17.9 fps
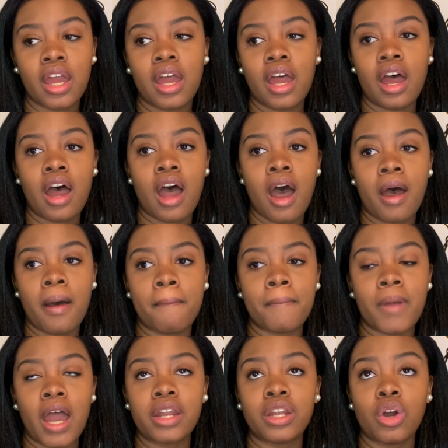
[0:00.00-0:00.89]

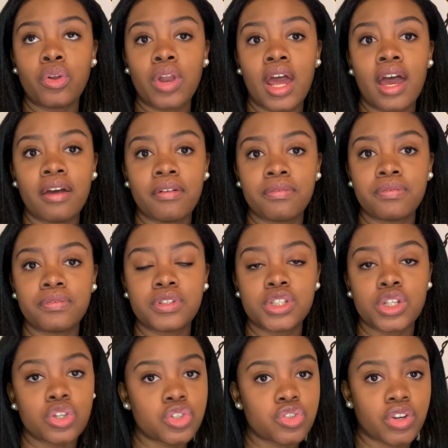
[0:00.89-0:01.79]
I don't have
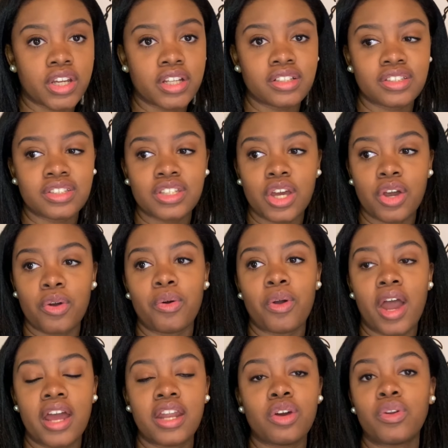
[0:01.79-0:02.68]
children, so
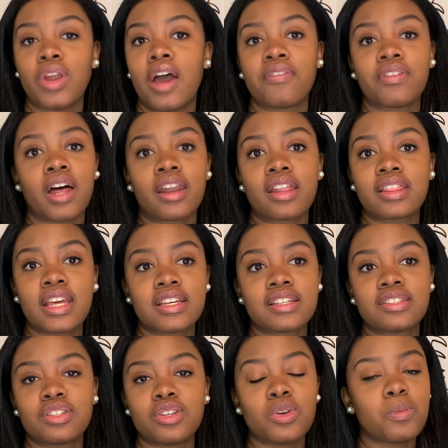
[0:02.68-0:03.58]
I don't have a lot of things
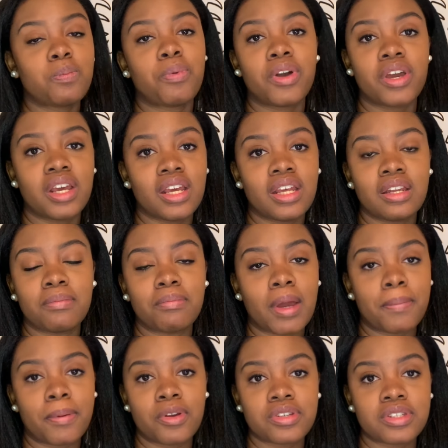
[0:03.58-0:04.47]
to put in my
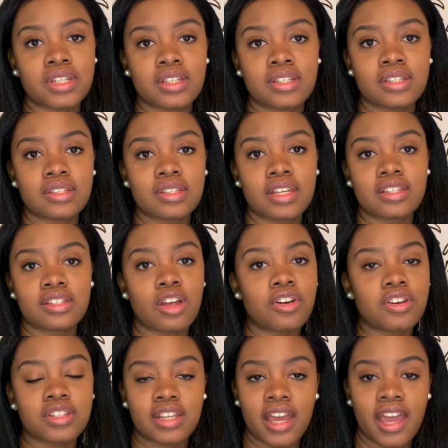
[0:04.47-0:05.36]
purses as long
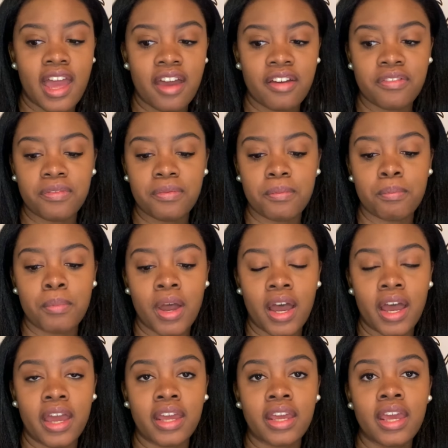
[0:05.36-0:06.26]
as I have
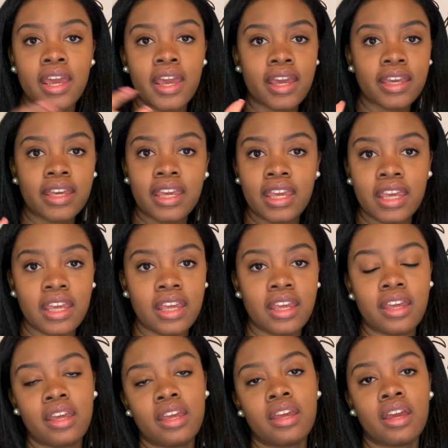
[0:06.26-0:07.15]
my
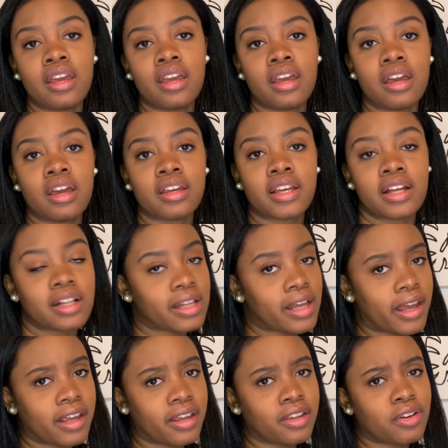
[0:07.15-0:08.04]
key
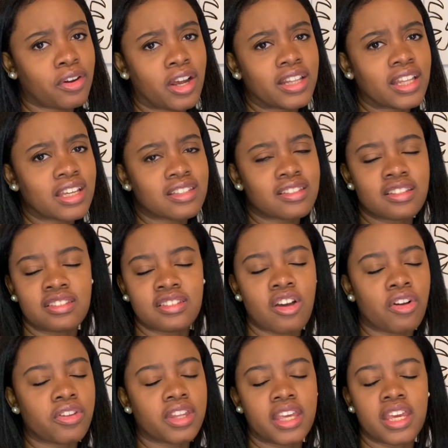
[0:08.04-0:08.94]
clay, or I think it's just
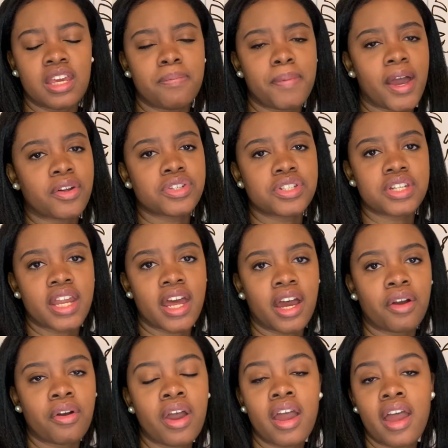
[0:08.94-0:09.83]
called the key pouch
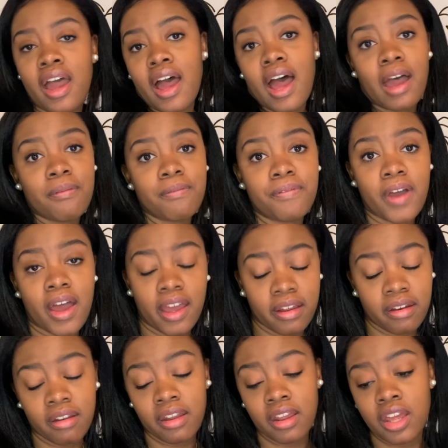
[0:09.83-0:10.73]
now, I'm
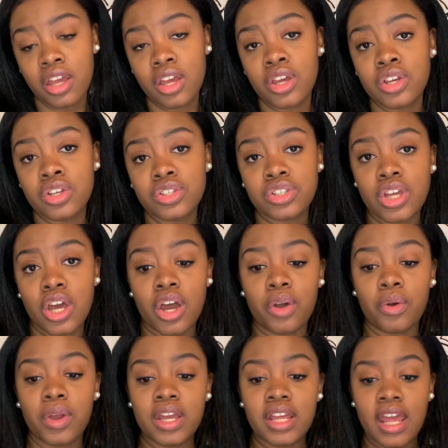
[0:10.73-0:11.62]
fine.
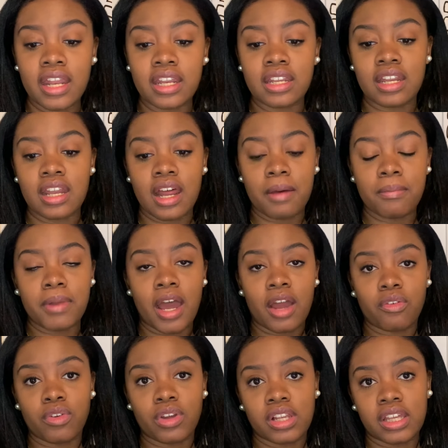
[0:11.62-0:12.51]
So it ended up
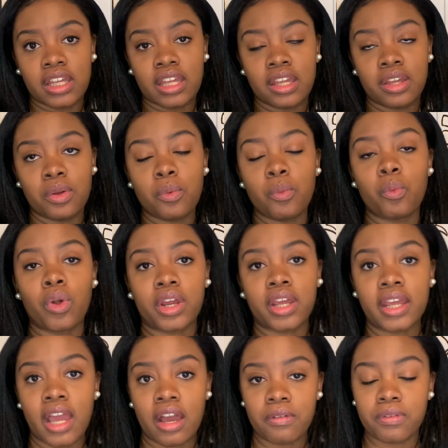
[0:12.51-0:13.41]
not really
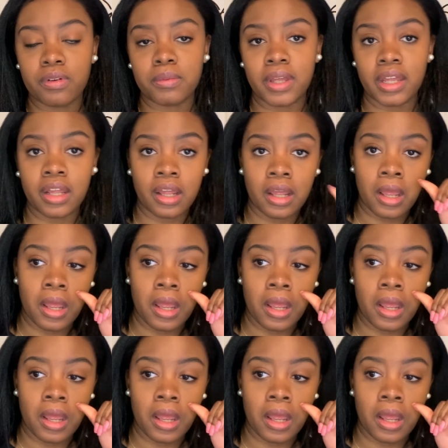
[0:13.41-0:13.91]
working out for me.